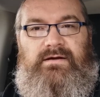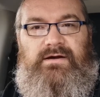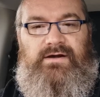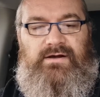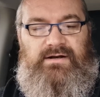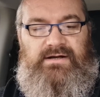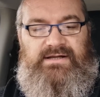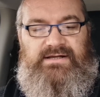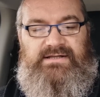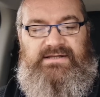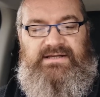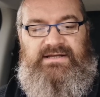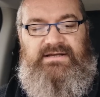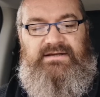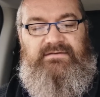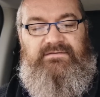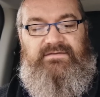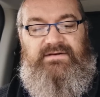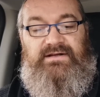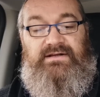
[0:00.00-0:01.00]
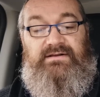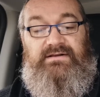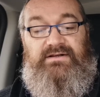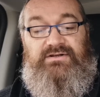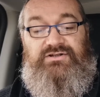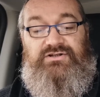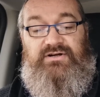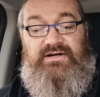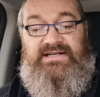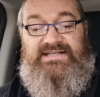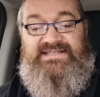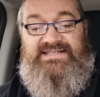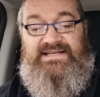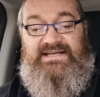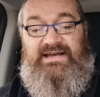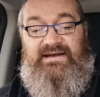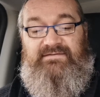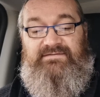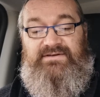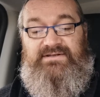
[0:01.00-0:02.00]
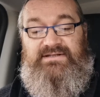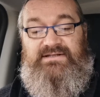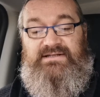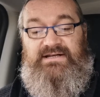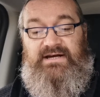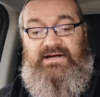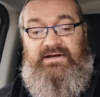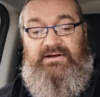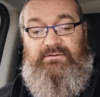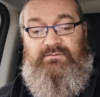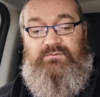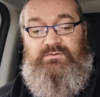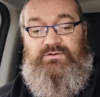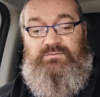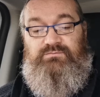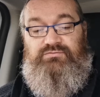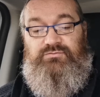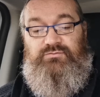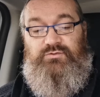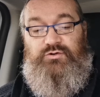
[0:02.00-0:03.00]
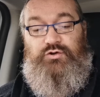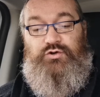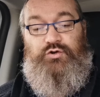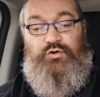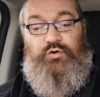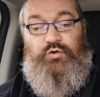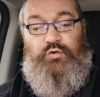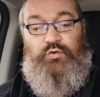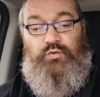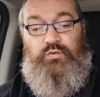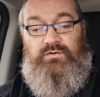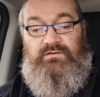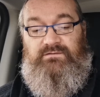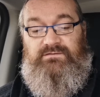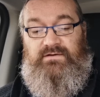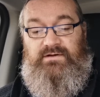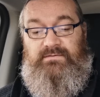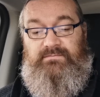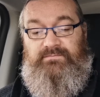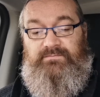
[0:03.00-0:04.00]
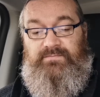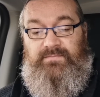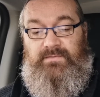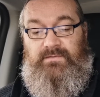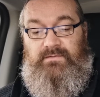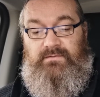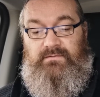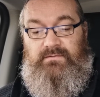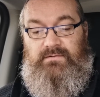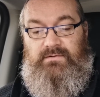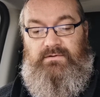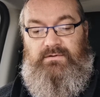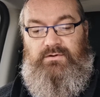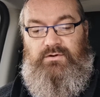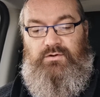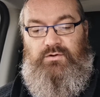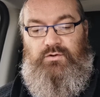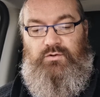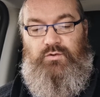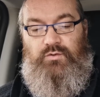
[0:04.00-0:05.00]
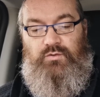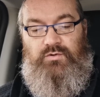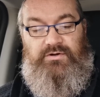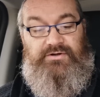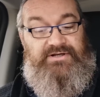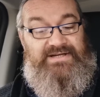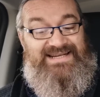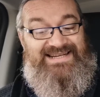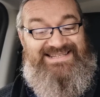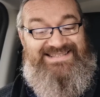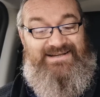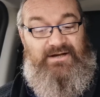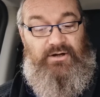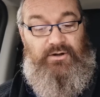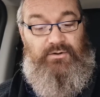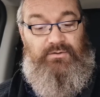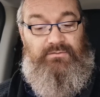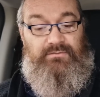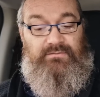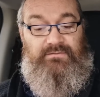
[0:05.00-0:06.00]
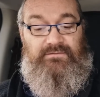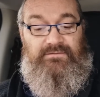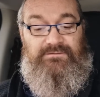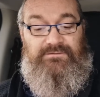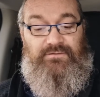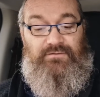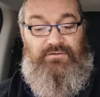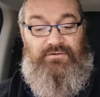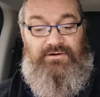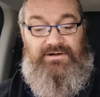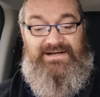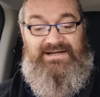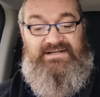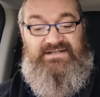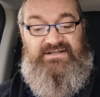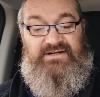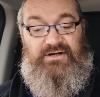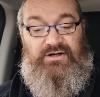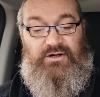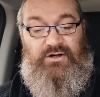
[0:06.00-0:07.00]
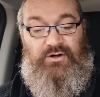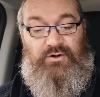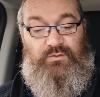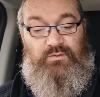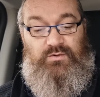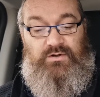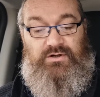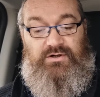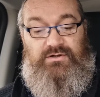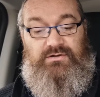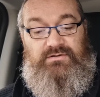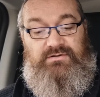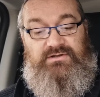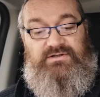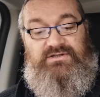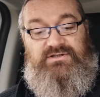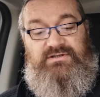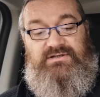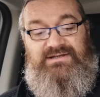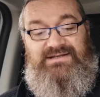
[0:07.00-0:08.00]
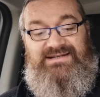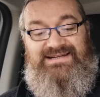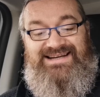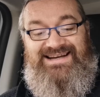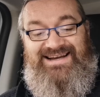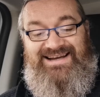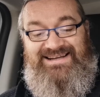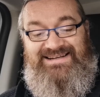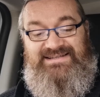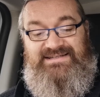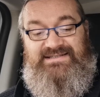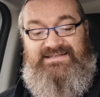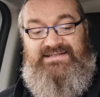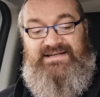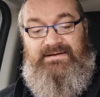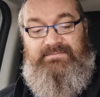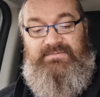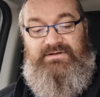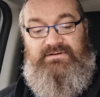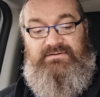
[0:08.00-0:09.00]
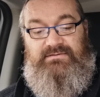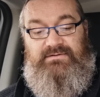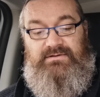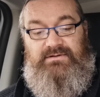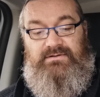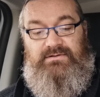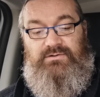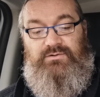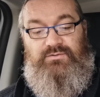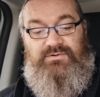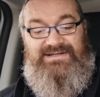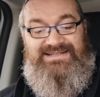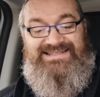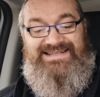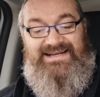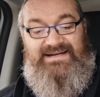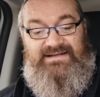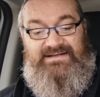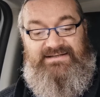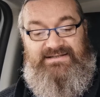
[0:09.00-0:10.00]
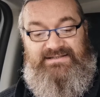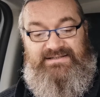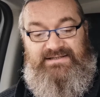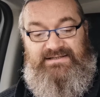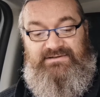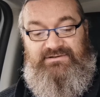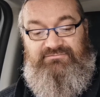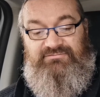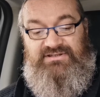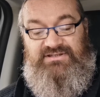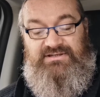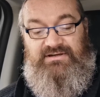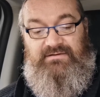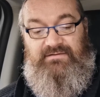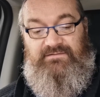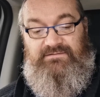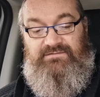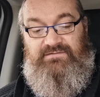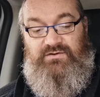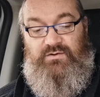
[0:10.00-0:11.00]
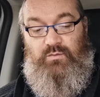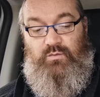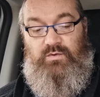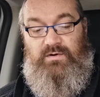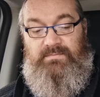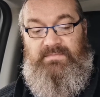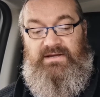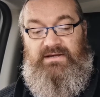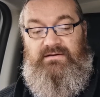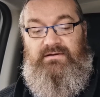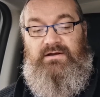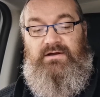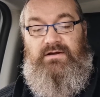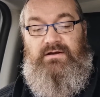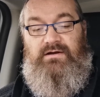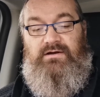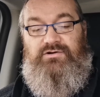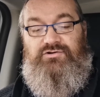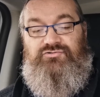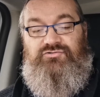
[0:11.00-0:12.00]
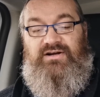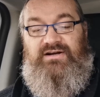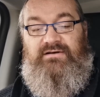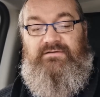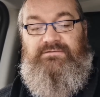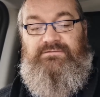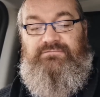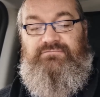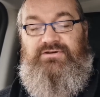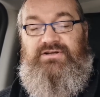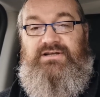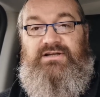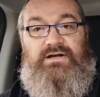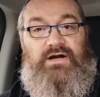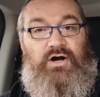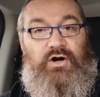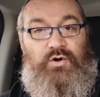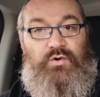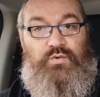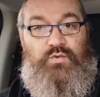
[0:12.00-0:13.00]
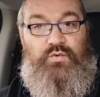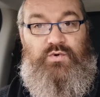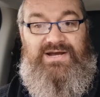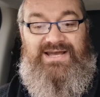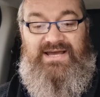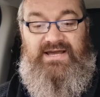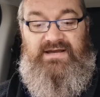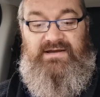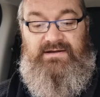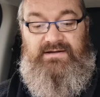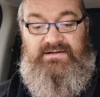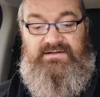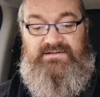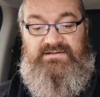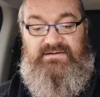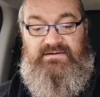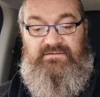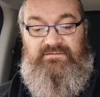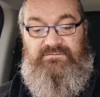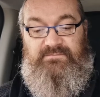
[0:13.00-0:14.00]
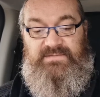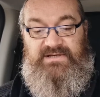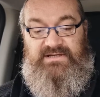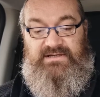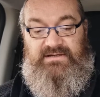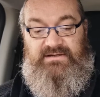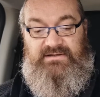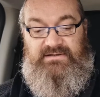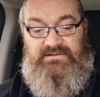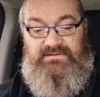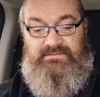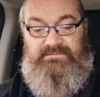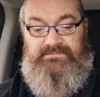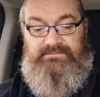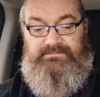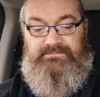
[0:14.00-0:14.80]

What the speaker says: Early in the evening, the giants gathered and ale was brought to all of them. All on his own, Thor ate a whole ox, ate salmon, all the delicacies reserved for the women, and drank 3 whole kegs of mead.